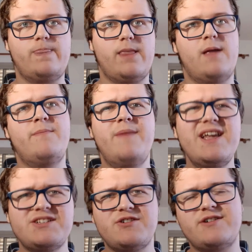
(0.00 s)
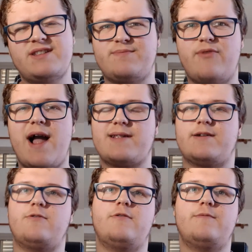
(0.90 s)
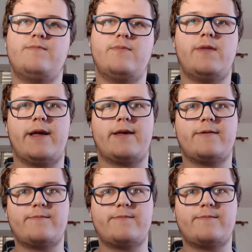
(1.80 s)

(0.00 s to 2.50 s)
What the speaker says: And make sure it's practical. Like